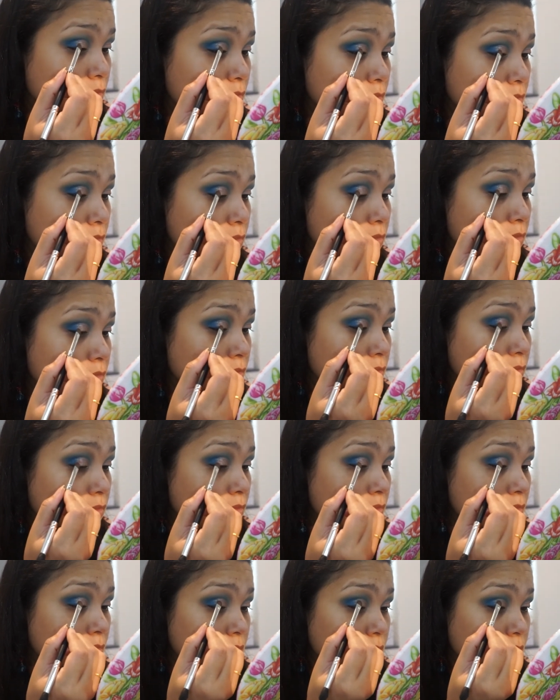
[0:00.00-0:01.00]

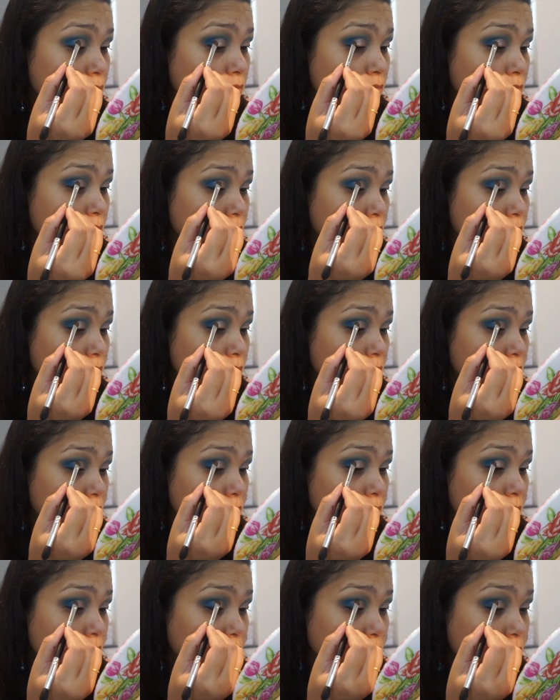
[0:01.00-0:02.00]

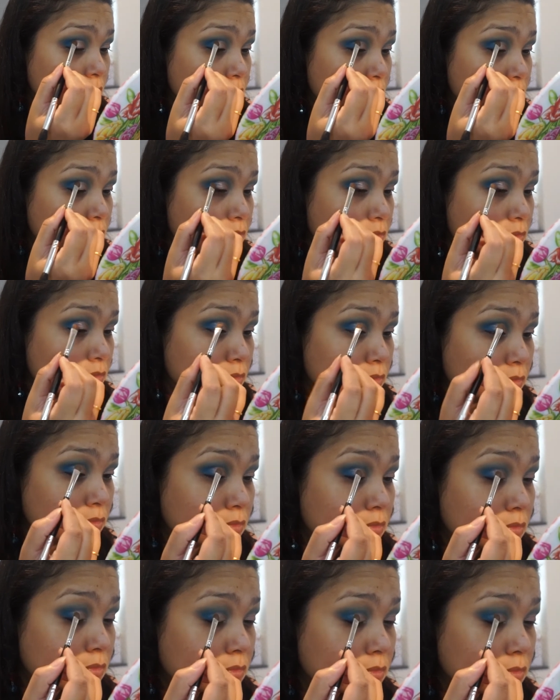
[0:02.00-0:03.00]
rose, and
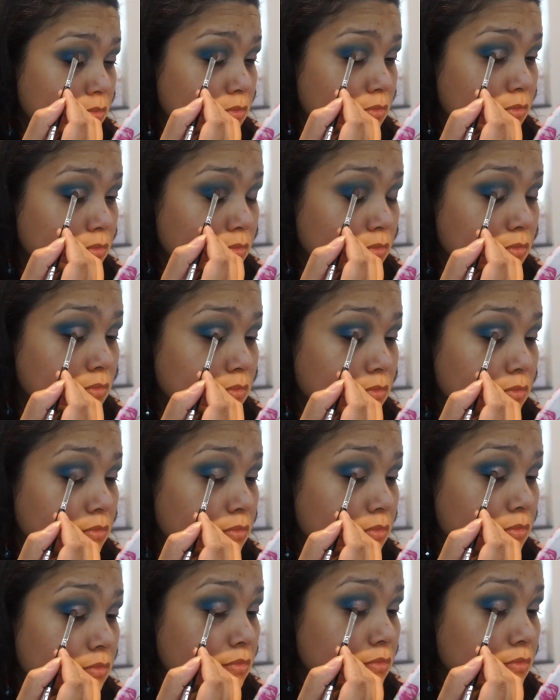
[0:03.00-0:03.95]
I'm using the same